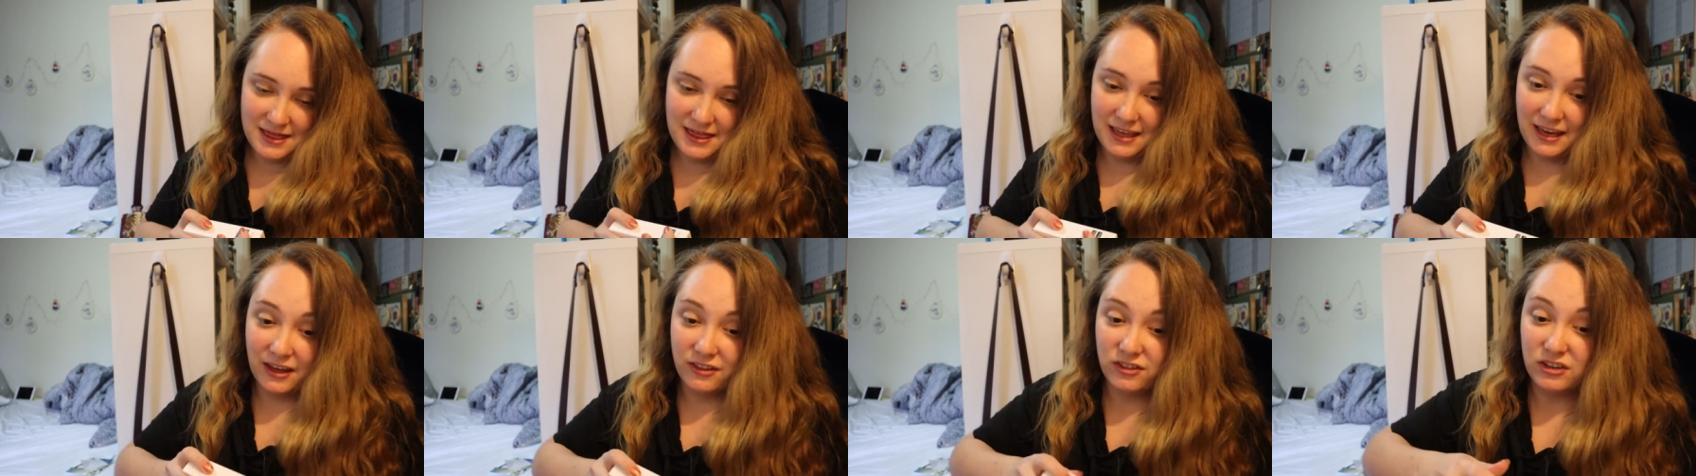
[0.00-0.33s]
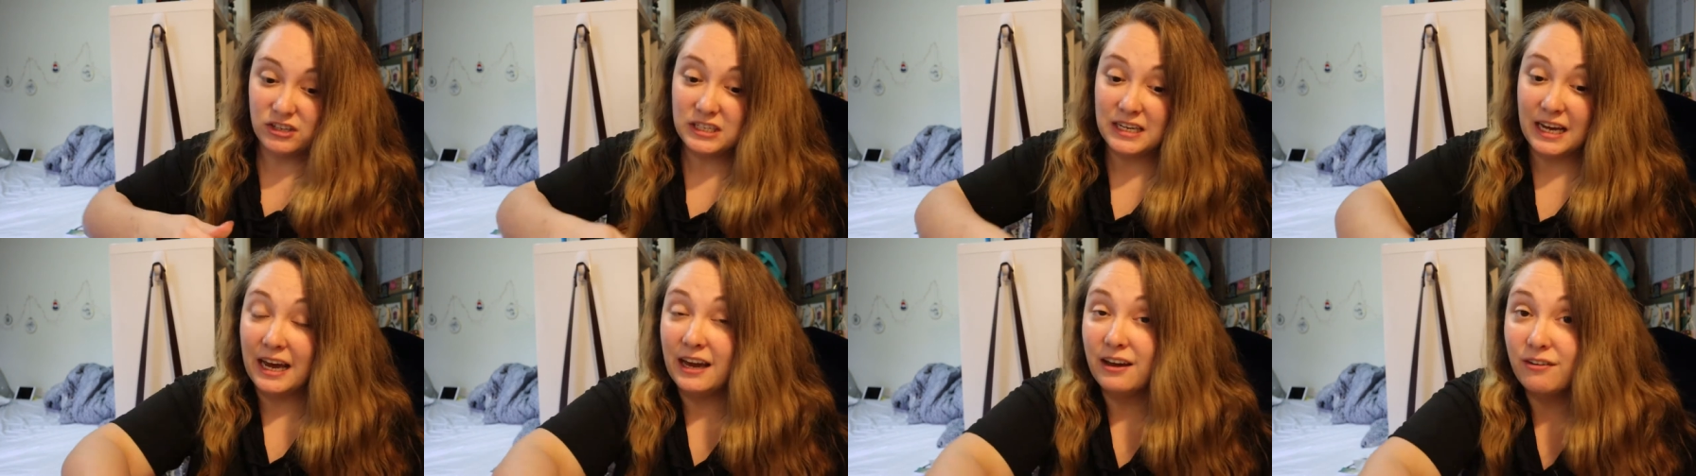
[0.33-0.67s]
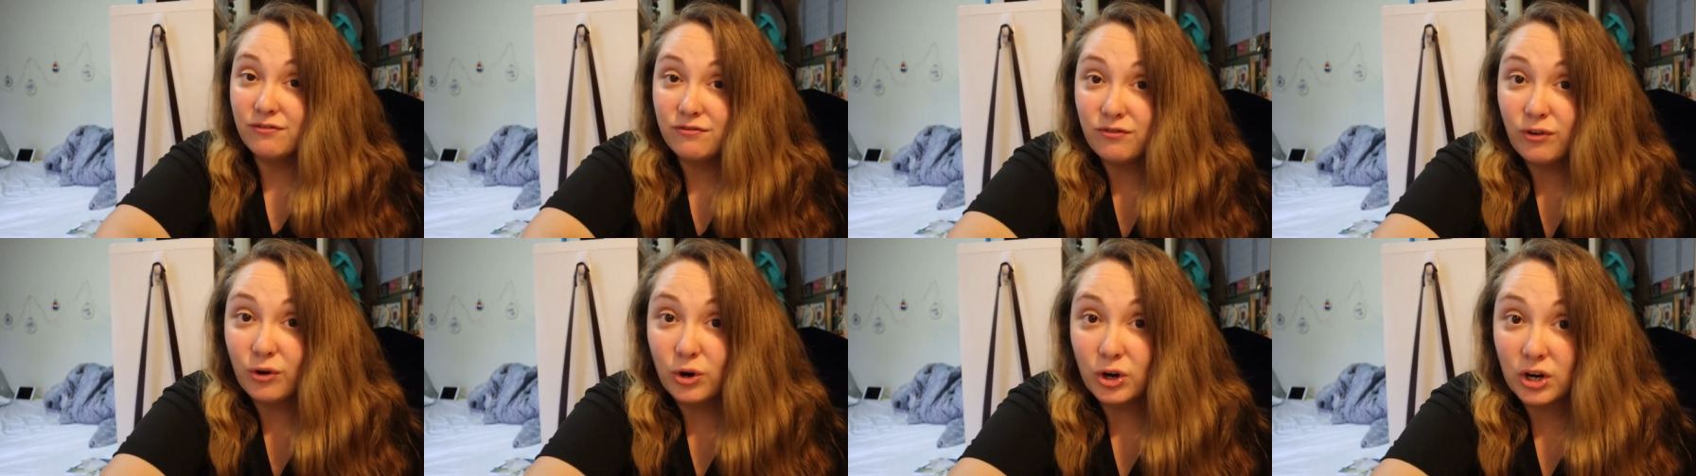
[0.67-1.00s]
the other day
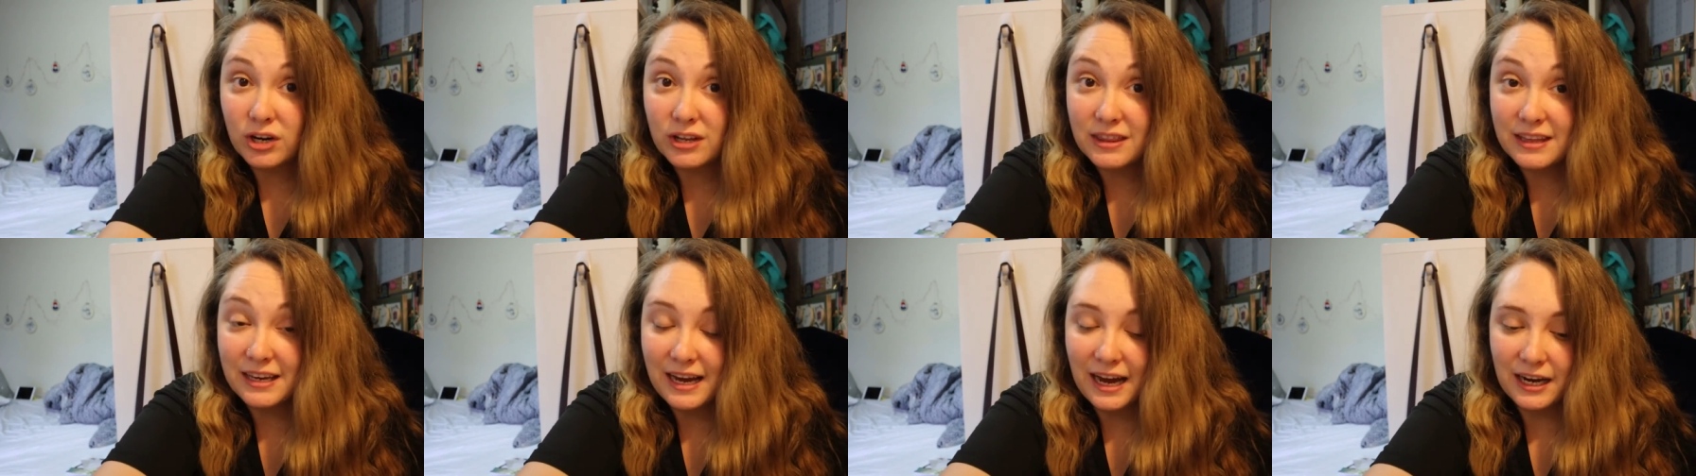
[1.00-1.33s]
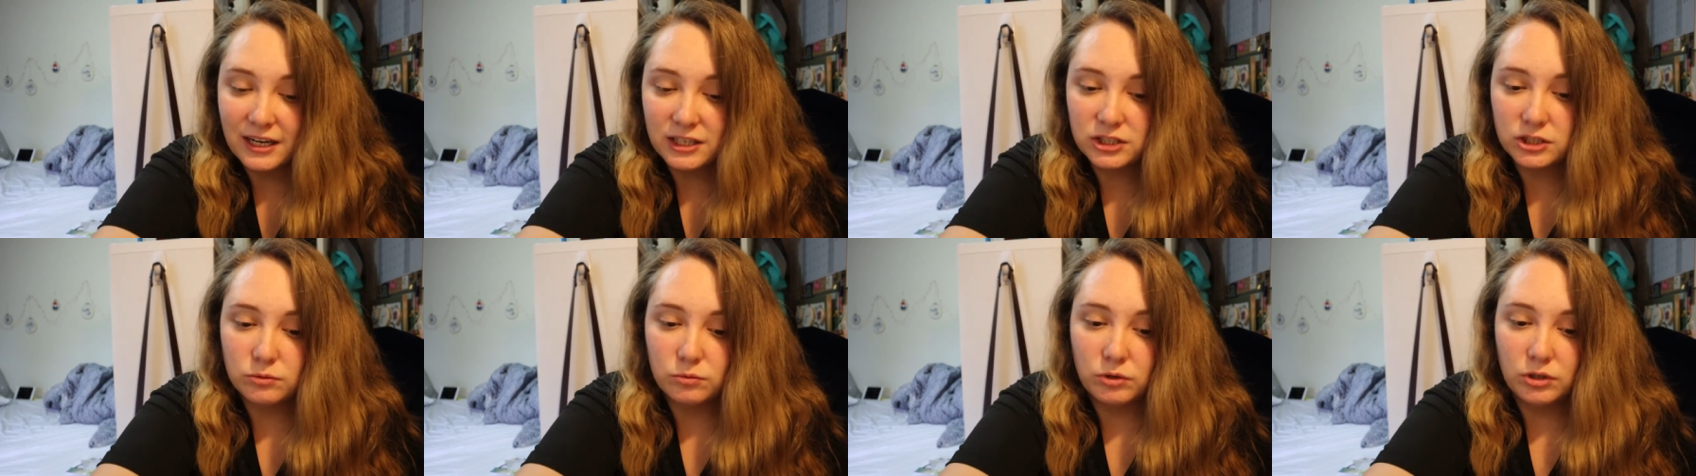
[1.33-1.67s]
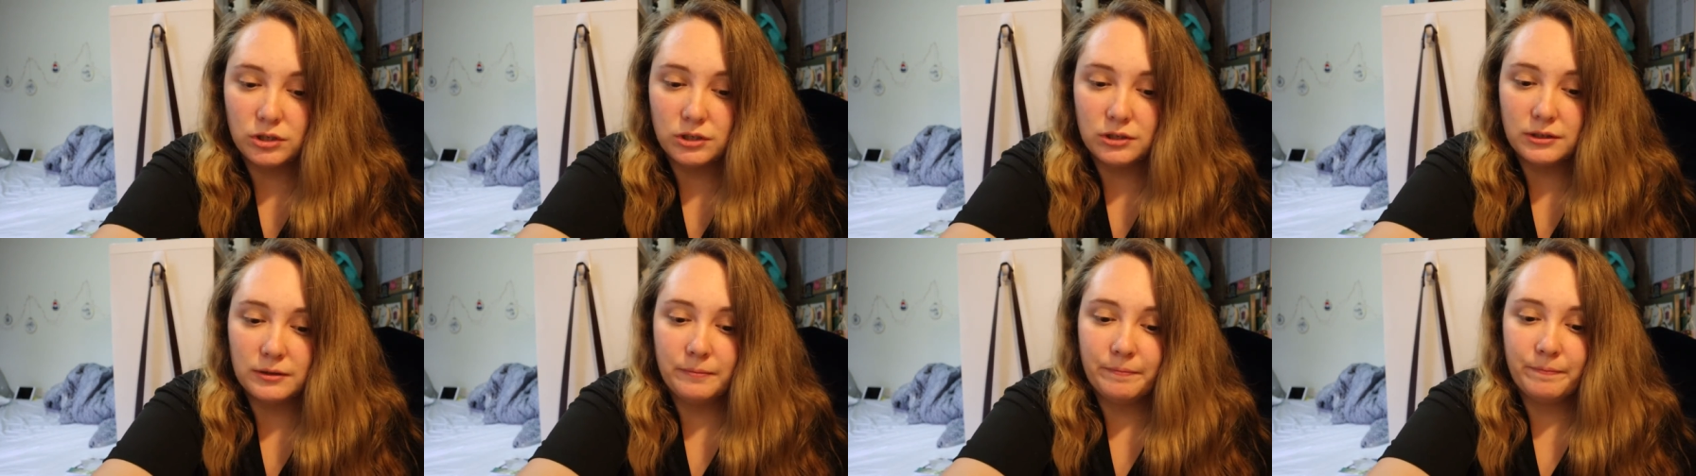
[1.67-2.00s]
for the
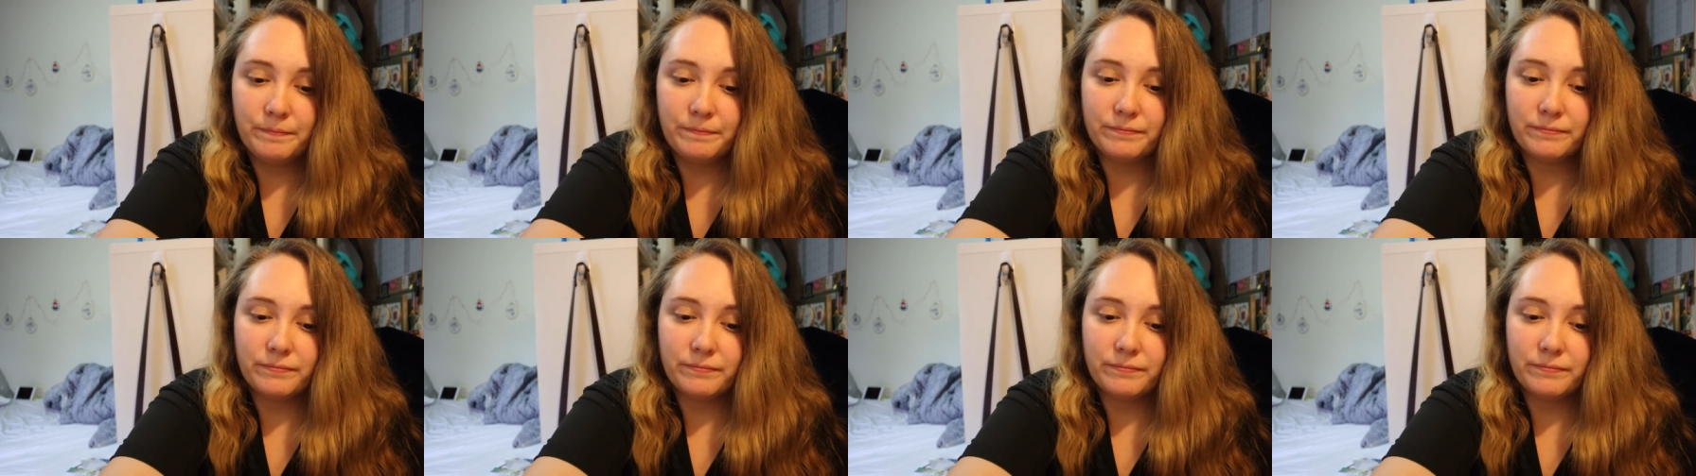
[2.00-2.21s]
actual